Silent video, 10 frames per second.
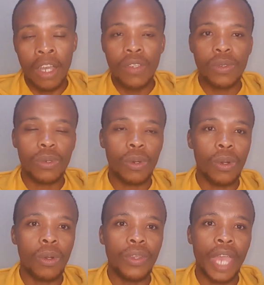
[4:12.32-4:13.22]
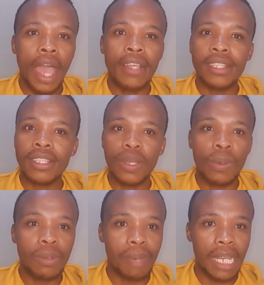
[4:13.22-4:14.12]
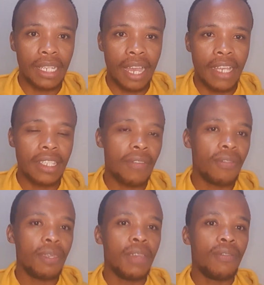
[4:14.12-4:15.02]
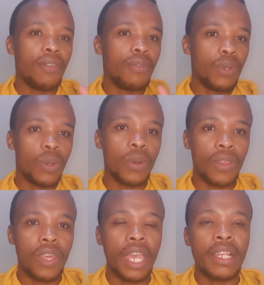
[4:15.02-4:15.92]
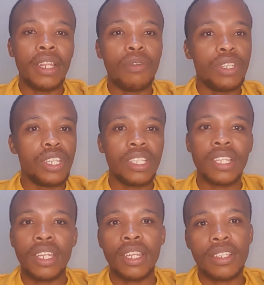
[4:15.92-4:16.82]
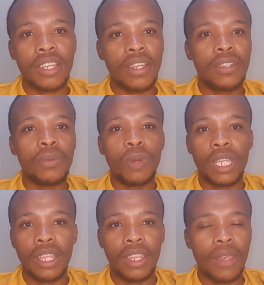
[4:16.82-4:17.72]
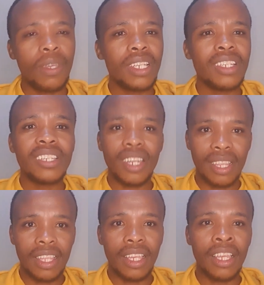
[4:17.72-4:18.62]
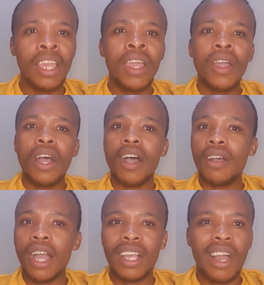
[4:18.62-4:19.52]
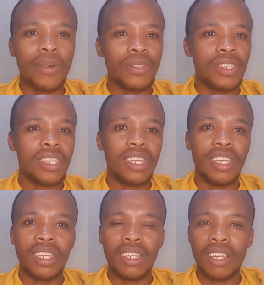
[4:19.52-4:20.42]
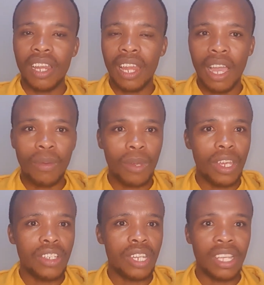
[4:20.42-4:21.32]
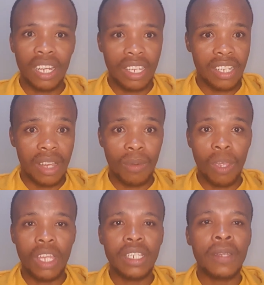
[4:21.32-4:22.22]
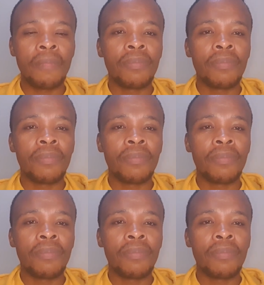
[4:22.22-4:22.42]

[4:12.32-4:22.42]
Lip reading: So yeah, it's a good money, guys. If you go there and then register and then start to work in there, you can teach anything: accounting, language, English language,